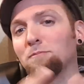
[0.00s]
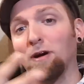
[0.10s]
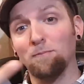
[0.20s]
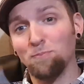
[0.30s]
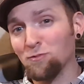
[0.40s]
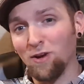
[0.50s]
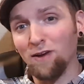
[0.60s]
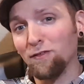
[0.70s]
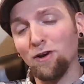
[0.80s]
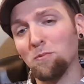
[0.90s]
but
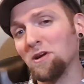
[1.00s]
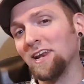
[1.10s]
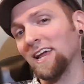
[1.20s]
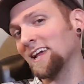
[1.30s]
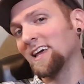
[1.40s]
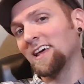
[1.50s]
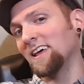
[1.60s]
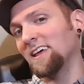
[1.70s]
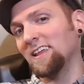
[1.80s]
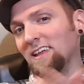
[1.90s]
whatever you're breeding,
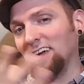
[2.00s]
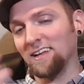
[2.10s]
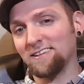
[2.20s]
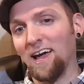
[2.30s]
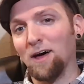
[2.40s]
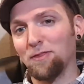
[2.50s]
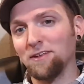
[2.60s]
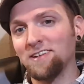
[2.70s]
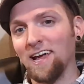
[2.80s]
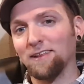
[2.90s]
it's a
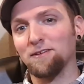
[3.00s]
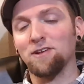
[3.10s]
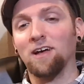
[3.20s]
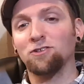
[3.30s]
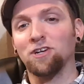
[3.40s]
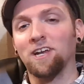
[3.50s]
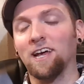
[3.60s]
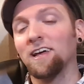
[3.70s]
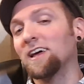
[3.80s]
healthy tank, there's algae in it.